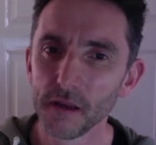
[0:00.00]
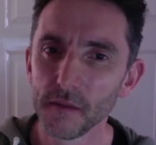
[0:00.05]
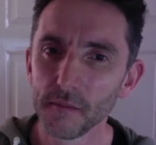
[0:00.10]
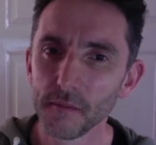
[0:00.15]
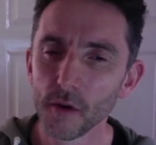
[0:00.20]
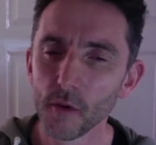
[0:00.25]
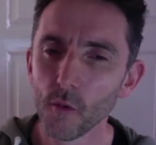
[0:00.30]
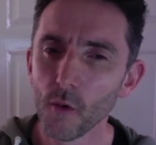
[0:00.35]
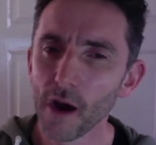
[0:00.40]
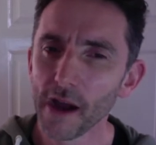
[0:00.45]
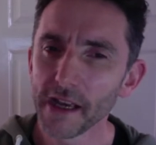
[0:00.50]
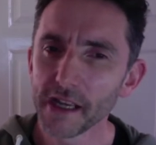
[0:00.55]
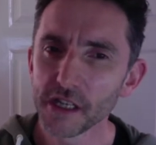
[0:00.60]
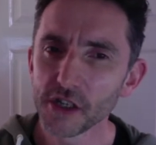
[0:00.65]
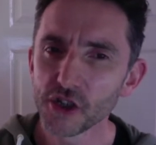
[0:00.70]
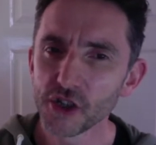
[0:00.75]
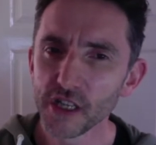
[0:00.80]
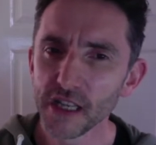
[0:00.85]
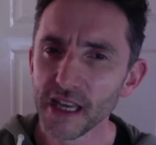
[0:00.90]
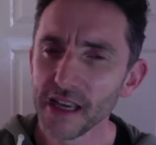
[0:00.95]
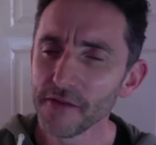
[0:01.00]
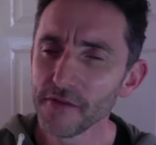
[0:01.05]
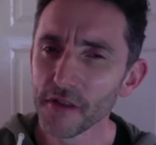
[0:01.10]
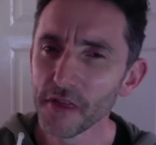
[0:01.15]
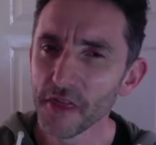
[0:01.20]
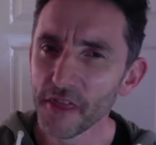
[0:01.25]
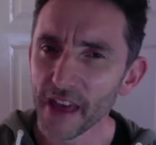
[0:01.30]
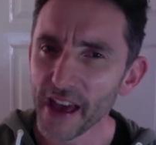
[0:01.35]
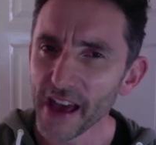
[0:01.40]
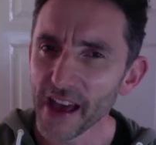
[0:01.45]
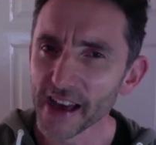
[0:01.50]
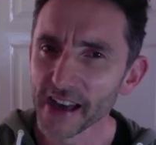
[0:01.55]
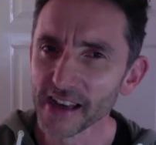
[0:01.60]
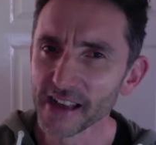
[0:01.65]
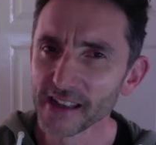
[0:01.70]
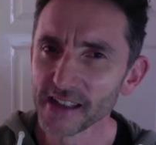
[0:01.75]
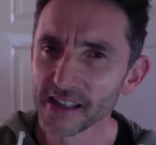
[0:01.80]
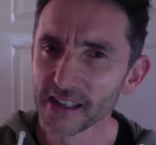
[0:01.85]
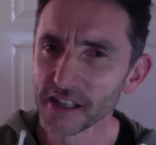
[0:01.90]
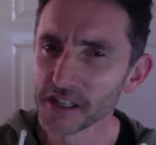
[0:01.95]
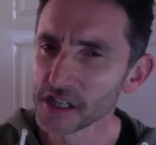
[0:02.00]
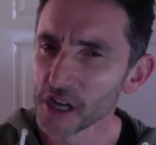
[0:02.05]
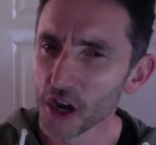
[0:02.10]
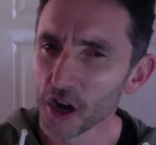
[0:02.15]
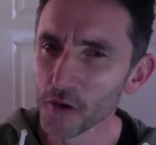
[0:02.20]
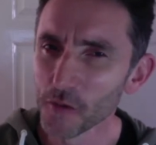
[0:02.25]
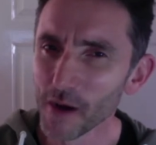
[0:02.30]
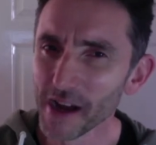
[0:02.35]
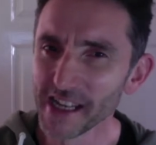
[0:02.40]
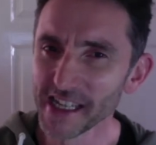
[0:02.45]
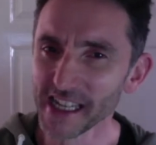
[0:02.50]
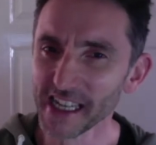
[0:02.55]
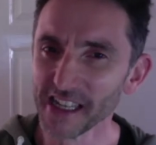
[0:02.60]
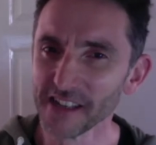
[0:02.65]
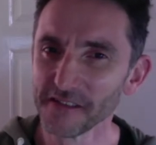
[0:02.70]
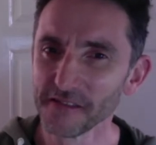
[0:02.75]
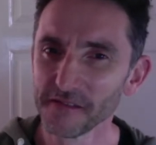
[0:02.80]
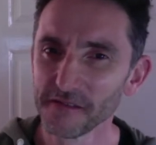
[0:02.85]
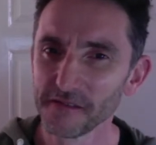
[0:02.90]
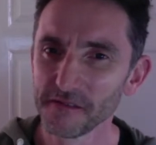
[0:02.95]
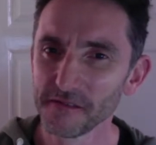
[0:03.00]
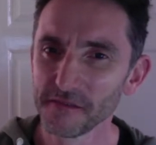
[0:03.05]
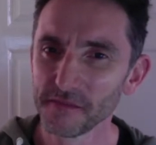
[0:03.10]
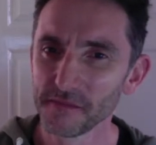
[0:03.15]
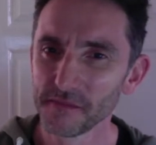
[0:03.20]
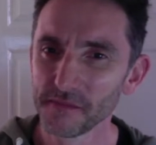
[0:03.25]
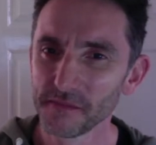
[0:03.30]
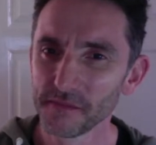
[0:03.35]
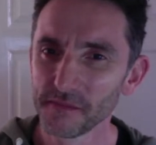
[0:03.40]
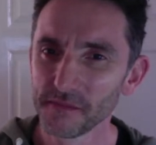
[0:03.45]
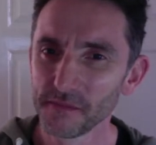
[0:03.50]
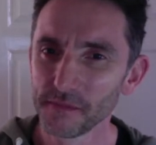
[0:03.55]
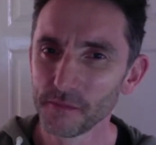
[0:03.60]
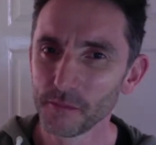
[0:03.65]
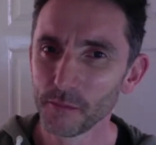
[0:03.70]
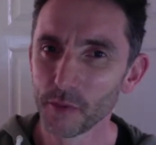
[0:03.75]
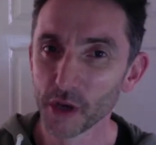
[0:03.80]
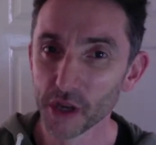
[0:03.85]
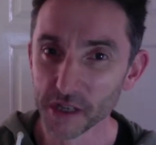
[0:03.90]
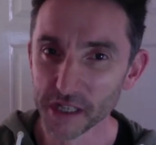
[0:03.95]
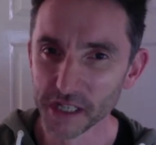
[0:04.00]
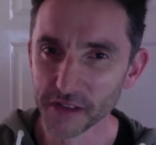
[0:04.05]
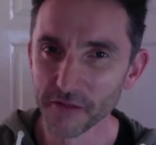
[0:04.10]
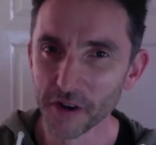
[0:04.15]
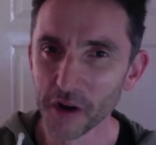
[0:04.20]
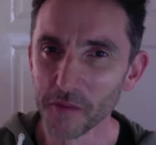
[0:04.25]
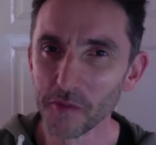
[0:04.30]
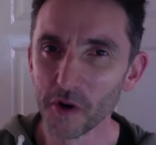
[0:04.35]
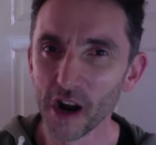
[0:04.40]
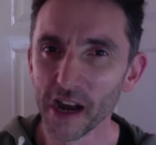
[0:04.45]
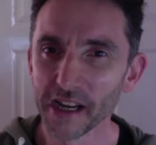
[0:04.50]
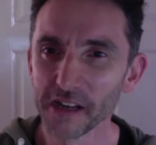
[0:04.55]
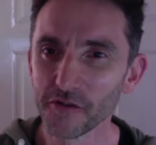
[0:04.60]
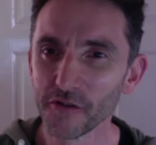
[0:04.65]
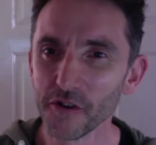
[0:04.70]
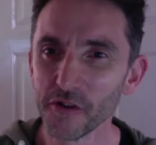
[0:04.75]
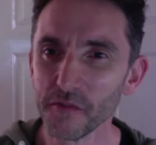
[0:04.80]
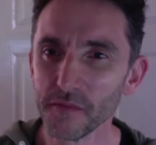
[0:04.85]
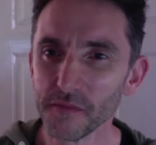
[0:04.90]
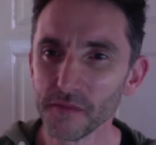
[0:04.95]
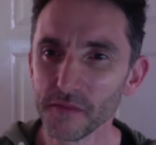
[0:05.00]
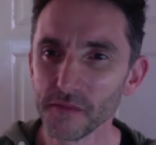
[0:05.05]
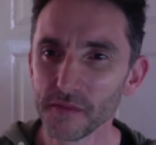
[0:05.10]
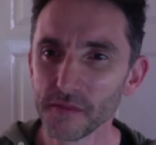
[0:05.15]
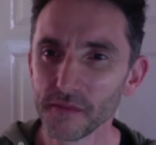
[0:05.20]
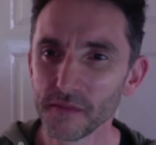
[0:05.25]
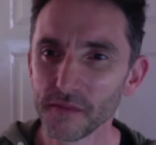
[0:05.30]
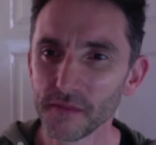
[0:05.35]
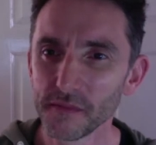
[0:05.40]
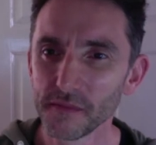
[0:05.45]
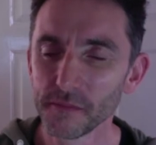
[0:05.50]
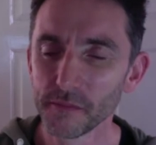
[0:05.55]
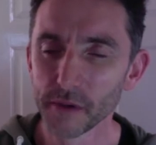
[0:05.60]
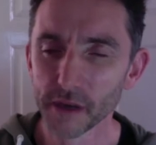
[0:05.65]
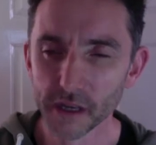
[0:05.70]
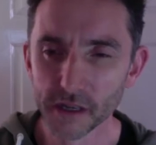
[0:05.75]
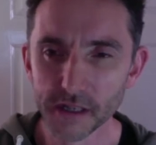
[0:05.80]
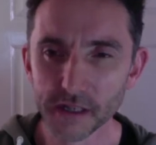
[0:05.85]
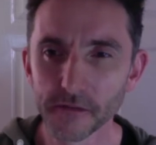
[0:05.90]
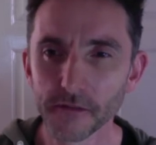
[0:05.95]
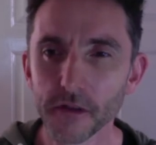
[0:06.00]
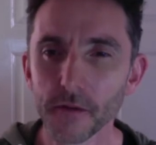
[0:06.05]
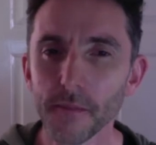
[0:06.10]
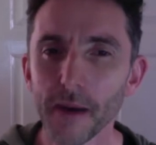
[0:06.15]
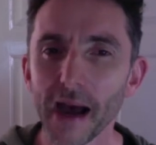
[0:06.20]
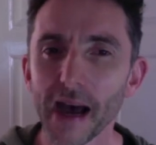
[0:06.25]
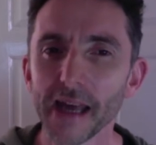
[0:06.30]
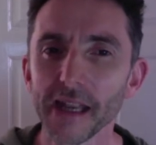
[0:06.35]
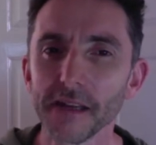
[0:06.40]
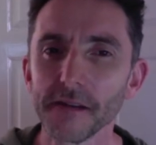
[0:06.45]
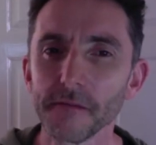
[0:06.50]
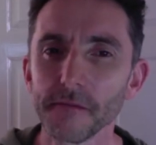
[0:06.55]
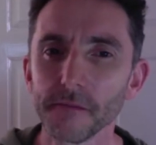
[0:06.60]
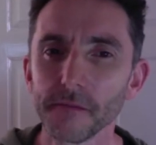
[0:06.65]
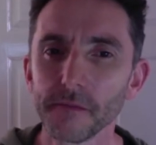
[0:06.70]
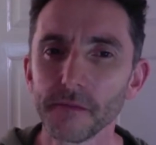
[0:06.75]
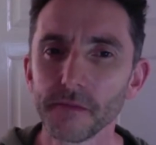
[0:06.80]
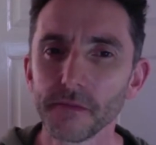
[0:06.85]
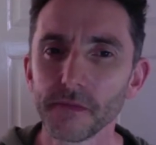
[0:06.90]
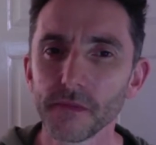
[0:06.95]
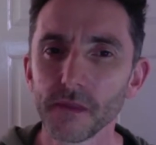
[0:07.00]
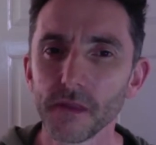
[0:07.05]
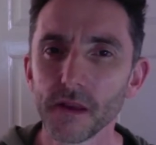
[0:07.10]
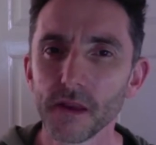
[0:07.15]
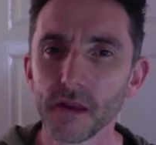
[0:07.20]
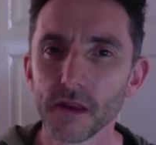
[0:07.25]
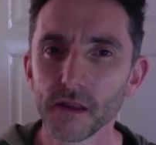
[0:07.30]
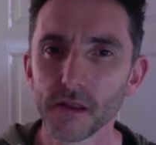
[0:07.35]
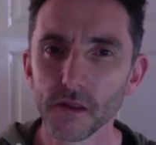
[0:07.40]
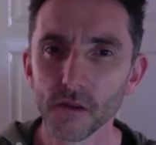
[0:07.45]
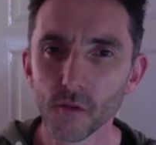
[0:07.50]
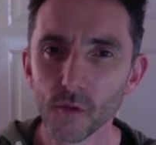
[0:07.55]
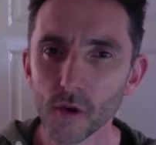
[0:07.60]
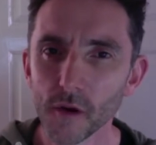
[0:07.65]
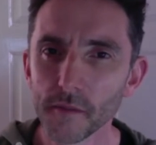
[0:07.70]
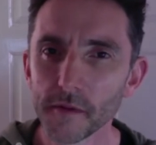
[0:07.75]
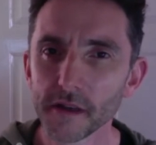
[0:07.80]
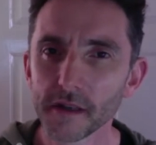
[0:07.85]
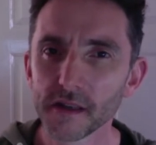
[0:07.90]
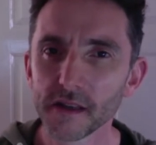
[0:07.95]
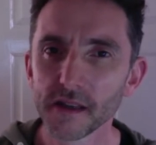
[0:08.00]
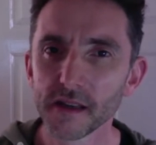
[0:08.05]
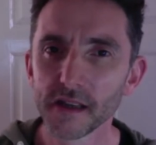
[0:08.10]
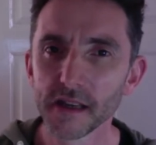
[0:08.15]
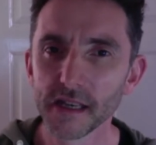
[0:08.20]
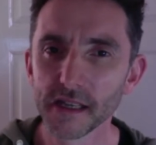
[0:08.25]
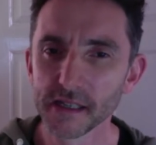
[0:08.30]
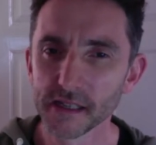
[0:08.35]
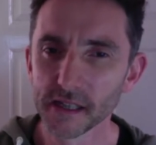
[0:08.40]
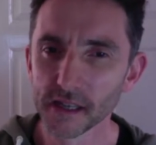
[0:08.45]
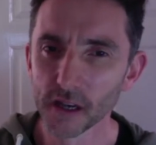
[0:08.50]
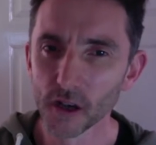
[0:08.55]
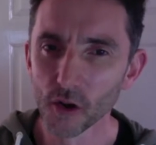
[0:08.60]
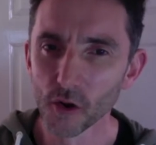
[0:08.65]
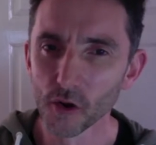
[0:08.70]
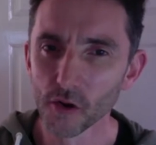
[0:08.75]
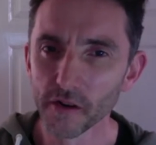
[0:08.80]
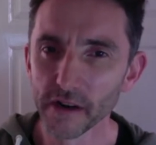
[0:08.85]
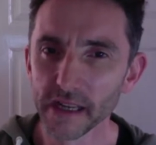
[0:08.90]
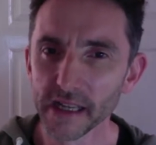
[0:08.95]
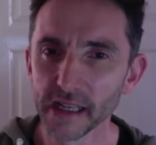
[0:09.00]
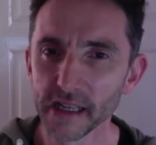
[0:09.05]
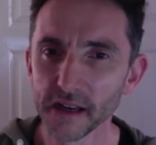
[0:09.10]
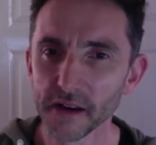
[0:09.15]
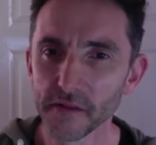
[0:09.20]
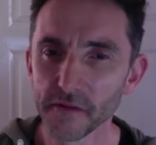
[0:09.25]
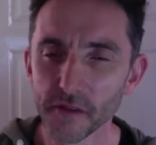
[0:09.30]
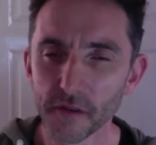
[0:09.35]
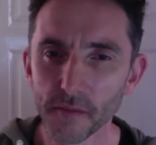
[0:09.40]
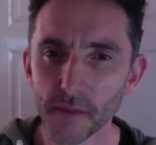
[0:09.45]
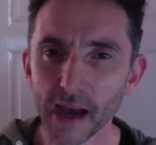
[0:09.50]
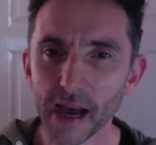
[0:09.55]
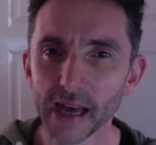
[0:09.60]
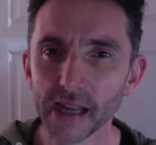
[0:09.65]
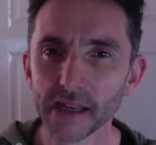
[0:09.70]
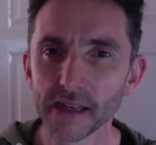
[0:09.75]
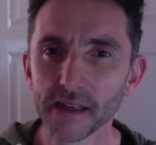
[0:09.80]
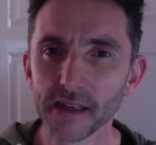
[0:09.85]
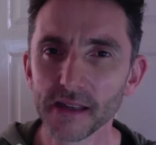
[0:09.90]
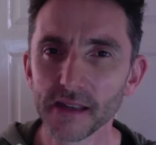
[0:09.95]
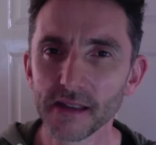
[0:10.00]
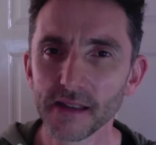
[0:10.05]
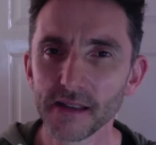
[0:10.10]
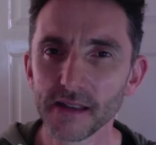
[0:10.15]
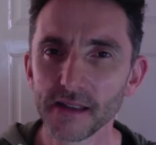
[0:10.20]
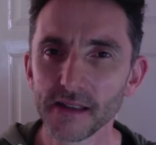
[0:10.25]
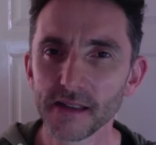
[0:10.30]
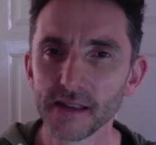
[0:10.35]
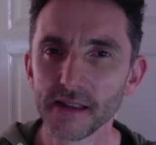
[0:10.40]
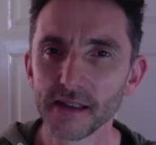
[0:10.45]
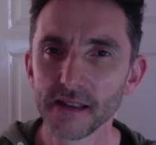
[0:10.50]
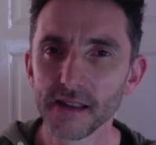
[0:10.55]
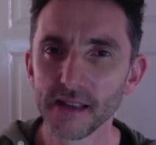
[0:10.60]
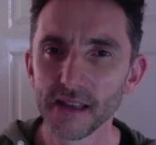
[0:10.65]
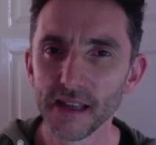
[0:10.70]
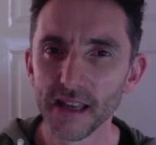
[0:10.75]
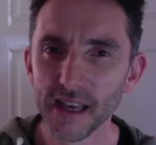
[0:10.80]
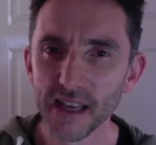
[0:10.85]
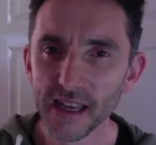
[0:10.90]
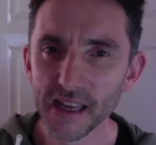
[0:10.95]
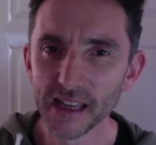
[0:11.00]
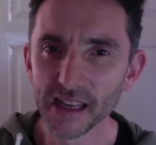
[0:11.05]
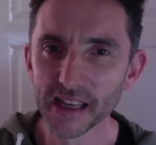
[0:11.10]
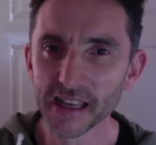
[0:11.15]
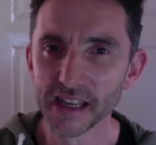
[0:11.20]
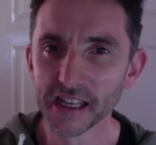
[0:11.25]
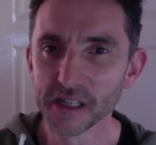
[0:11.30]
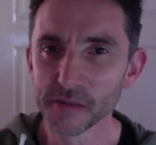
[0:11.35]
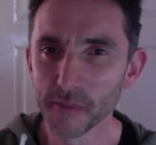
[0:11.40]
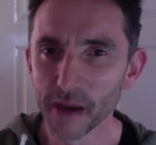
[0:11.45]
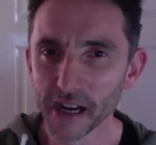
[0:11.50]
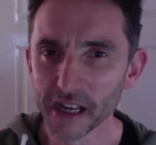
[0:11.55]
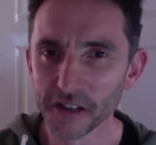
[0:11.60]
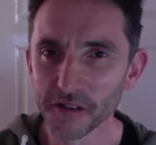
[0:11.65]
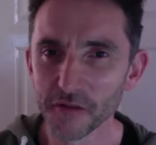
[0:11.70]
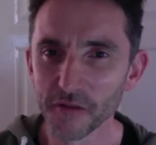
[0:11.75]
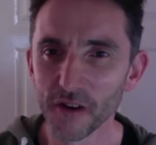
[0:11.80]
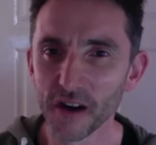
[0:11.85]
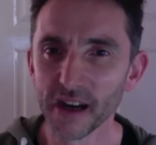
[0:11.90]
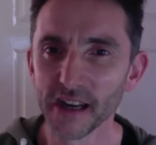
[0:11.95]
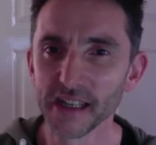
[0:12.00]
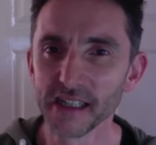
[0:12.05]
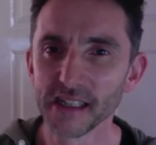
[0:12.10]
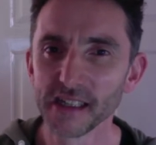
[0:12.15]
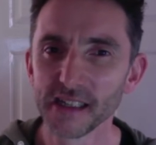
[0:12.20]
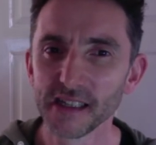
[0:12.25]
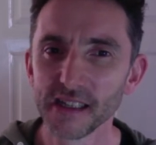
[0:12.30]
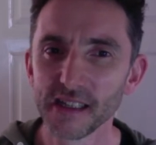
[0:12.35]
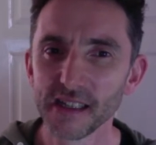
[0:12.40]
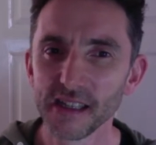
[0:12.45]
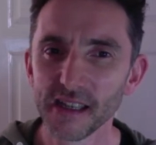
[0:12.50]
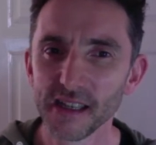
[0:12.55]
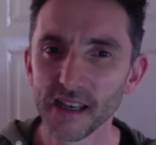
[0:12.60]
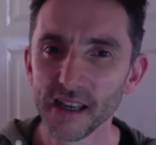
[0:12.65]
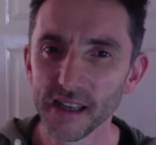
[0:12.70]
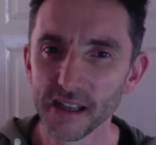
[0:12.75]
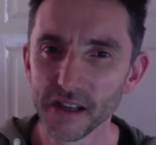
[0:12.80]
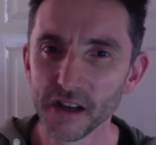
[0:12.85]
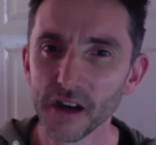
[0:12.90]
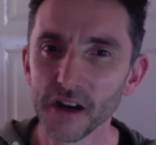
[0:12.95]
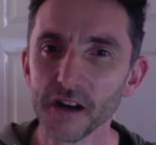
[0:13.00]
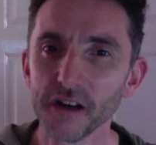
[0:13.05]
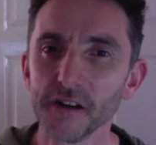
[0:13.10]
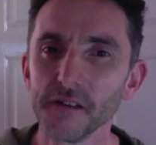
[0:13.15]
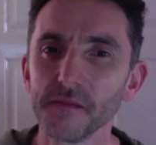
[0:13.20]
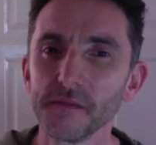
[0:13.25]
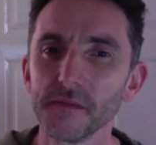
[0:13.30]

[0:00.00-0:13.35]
But why is she even there at her wedding? Because of her bridegroom, because of the man. The woman is the glory of the man. He is magnified in her.